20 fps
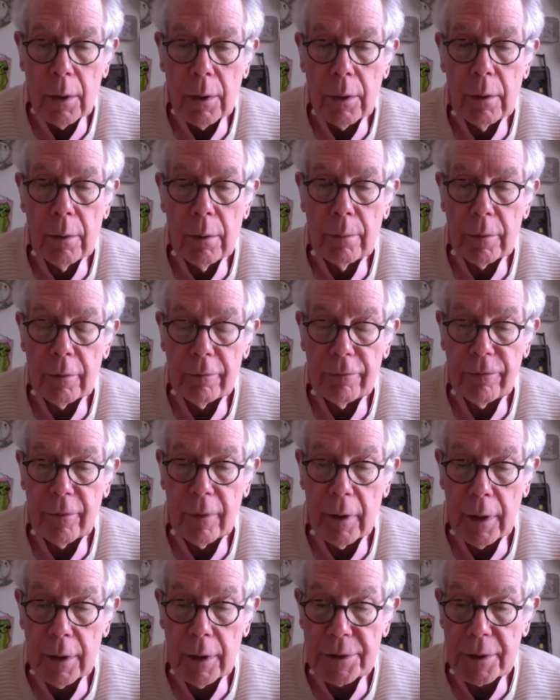Hume
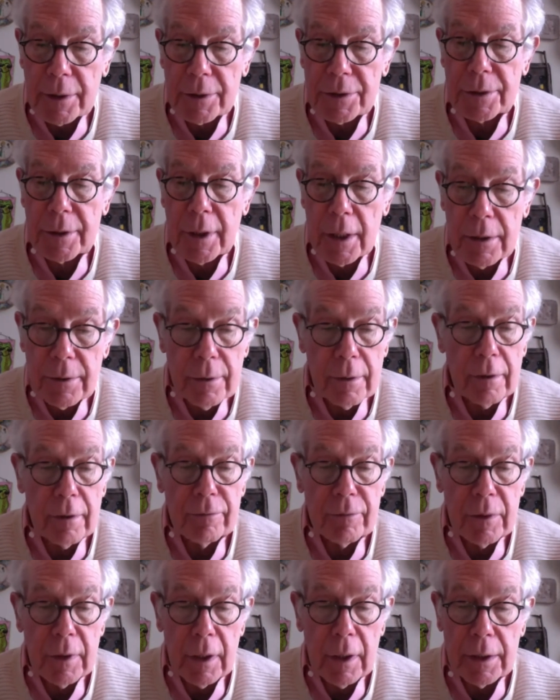defines a standard
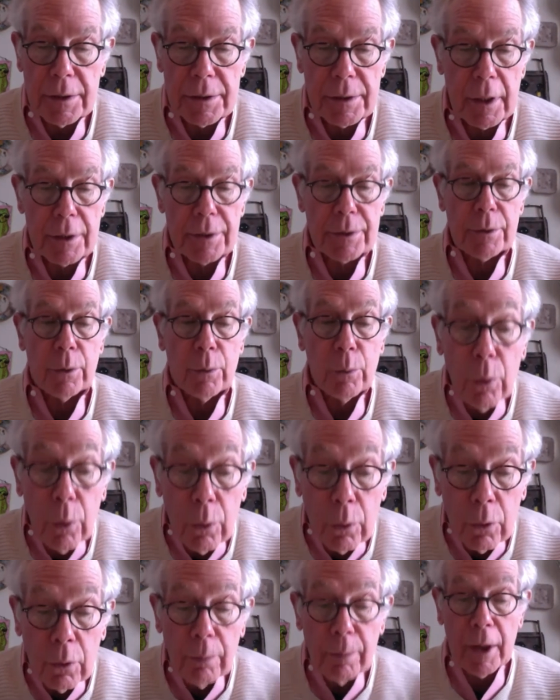of taste as a
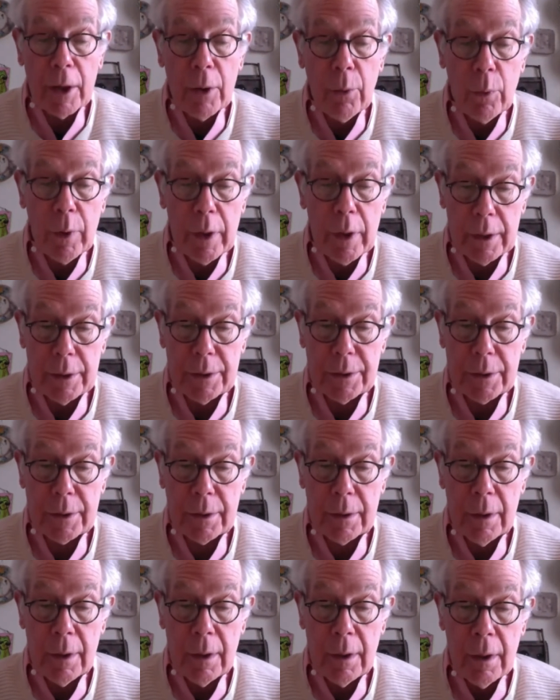rule by
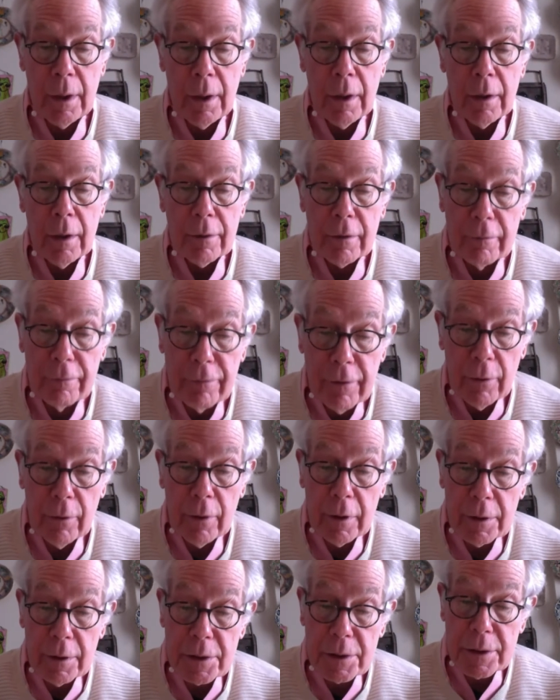which the
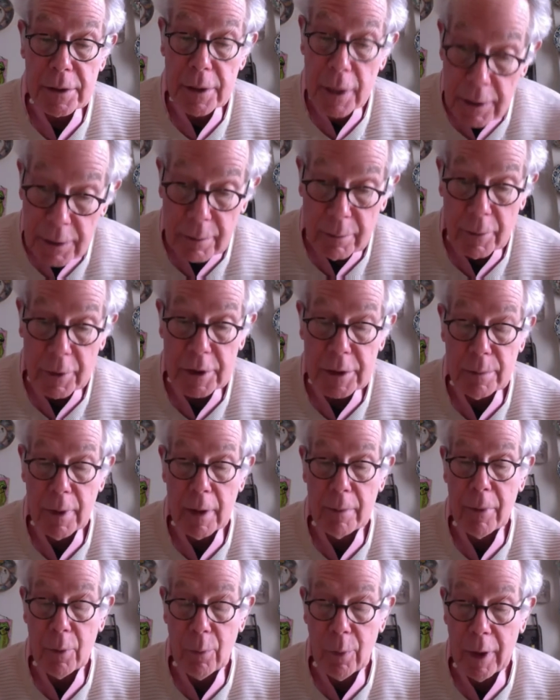various sentiments may
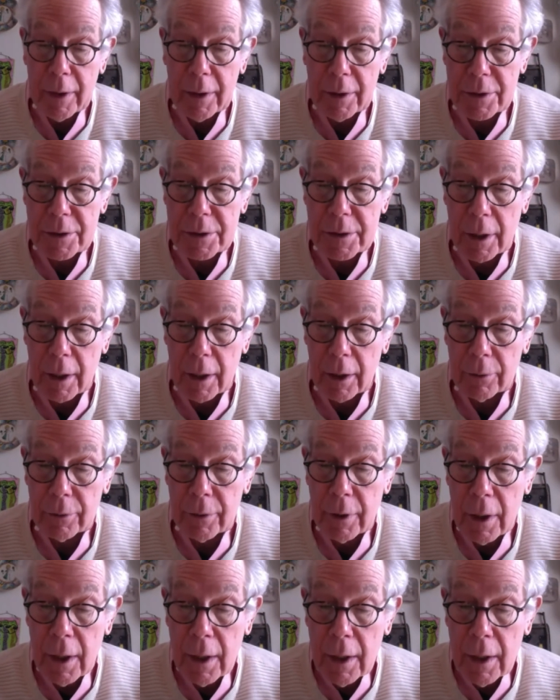be reconciled,